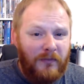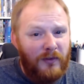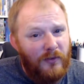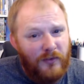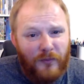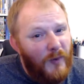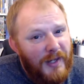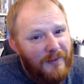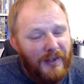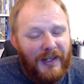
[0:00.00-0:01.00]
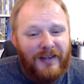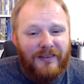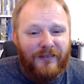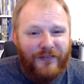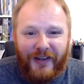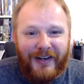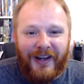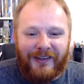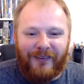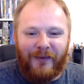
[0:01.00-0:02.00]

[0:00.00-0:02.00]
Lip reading: lose some weight and gain some fitness would